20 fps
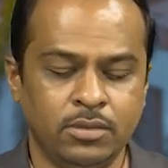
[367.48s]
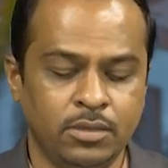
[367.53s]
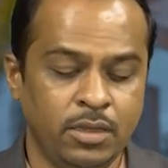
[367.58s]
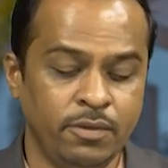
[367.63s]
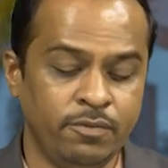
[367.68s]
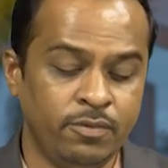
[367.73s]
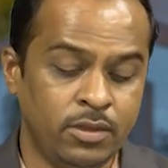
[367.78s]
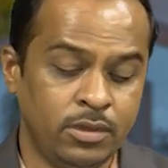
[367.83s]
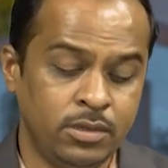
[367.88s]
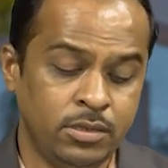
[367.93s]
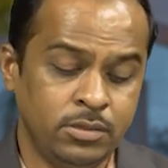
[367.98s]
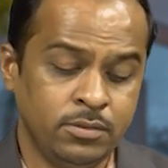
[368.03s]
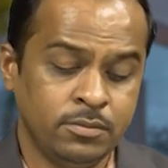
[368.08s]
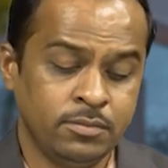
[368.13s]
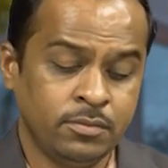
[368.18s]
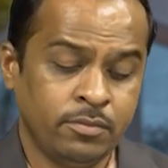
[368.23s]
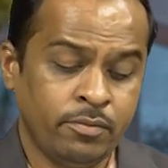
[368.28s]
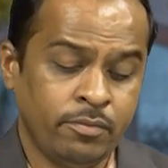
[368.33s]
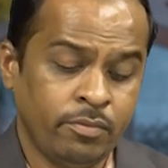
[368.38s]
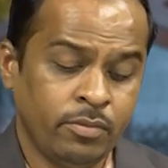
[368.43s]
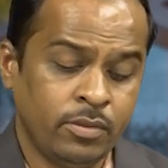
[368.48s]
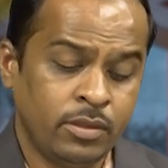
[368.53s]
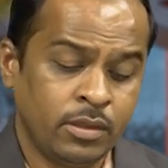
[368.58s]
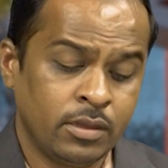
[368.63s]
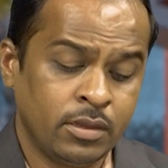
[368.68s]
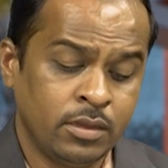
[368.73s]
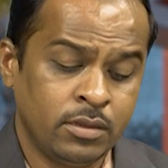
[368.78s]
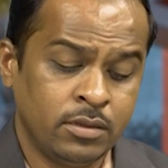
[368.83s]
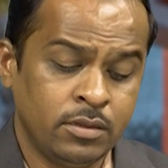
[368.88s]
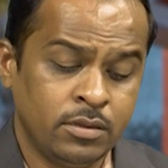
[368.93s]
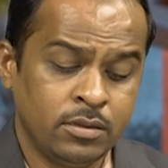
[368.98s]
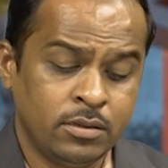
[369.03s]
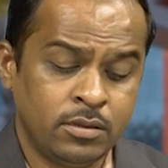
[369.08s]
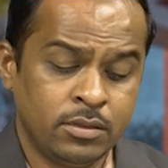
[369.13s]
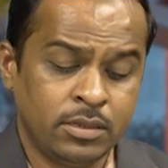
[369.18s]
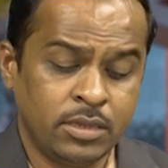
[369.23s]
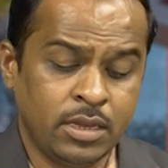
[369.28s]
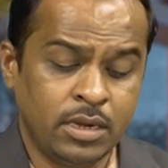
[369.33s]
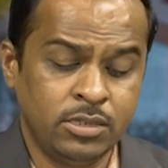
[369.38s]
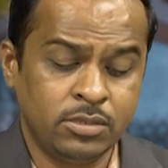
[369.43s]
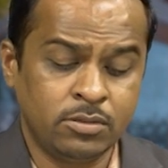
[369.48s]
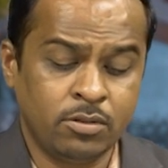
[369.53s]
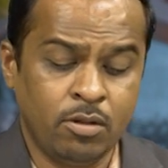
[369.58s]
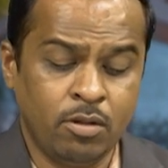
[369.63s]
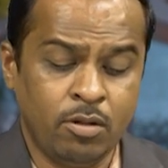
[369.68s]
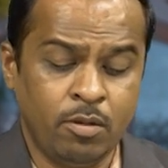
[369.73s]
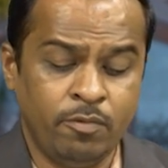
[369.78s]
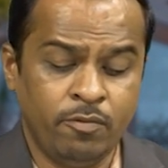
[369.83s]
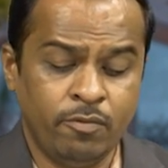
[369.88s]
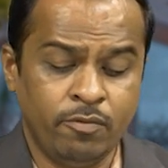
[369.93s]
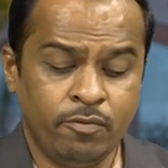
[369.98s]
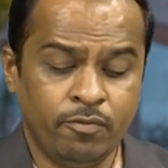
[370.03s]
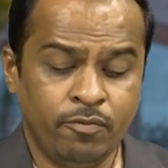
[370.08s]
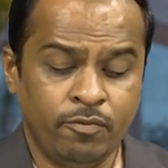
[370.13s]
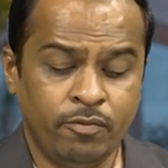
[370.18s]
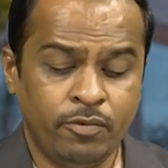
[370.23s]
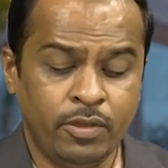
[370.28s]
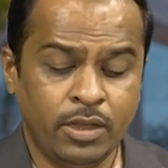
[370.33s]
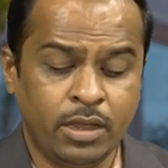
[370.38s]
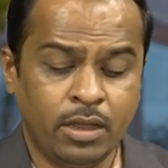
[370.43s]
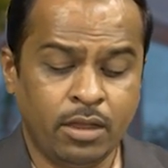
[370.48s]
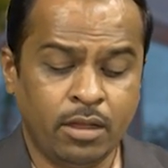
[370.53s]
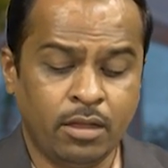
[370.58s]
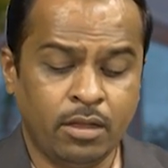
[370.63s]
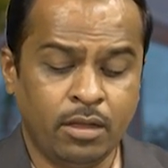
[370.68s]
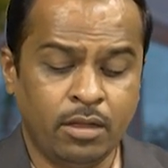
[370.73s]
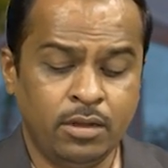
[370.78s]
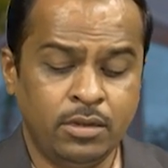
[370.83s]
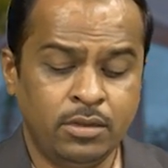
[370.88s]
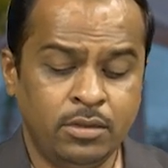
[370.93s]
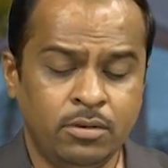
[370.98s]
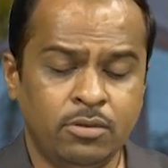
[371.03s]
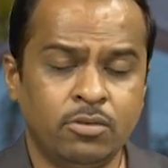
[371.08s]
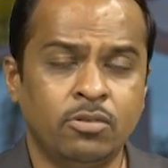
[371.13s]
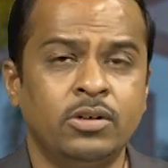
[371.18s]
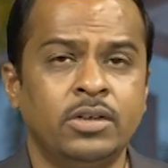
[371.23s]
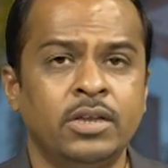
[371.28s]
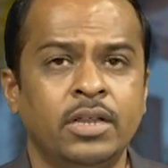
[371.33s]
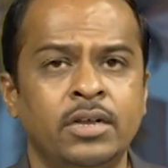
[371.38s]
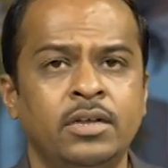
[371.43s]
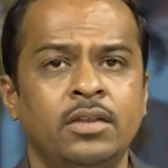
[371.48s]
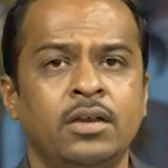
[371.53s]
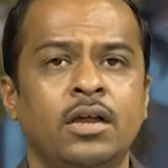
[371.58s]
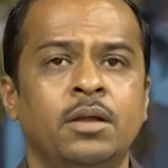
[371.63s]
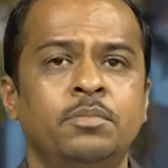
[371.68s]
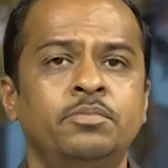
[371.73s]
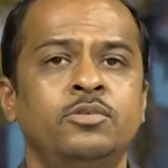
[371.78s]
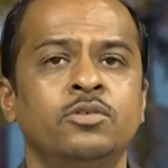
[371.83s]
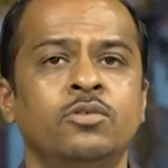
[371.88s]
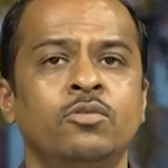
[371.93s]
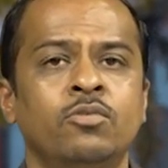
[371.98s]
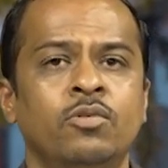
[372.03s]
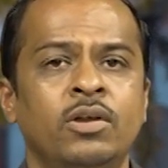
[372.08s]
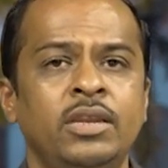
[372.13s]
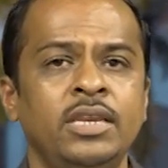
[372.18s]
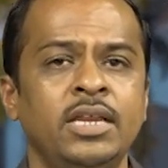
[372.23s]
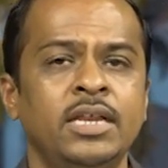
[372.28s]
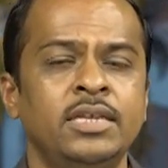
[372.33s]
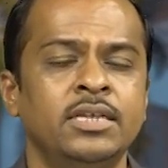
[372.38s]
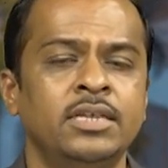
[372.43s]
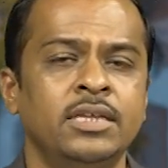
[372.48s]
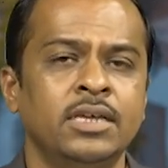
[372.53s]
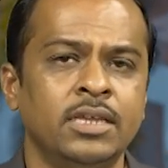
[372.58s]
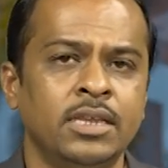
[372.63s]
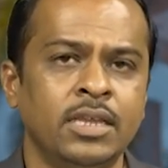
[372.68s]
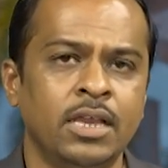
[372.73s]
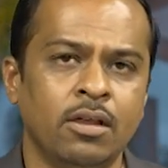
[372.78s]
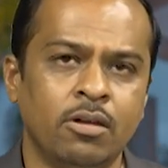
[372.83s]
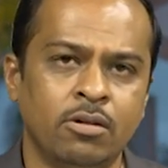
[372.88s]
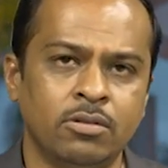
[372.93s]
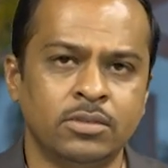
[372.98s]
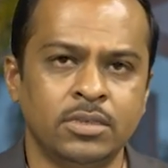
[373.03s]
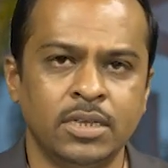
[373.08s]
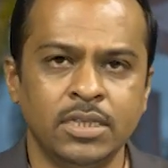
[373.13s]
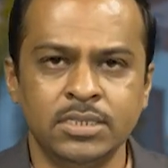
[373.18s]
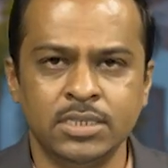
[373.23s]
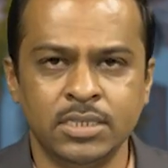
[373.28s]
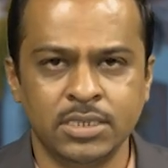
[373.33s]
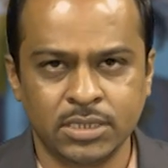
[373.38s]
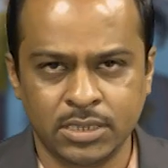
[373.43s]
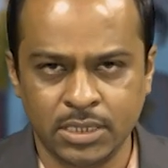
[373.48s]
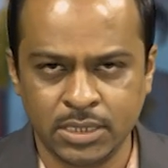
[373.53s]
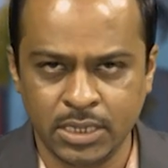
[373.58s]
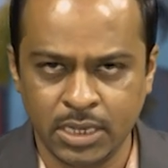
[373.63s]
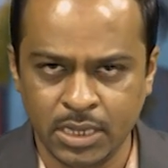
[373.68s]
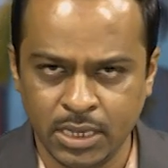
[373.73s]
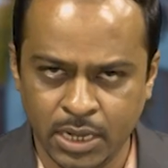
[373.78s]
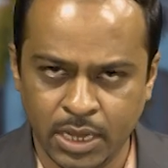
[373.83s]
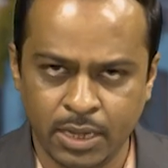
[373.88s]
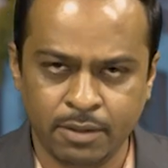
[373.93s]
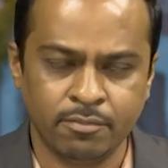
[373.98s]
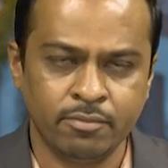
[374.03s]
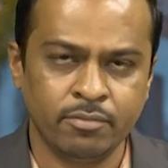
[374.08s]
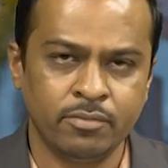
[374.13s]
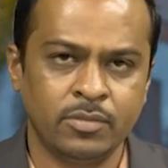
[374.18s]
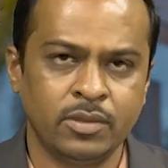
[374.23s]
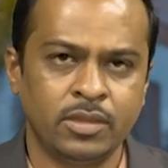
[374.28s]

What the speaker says: If the telescope we can't rotate up to 180 degree or 360 degree,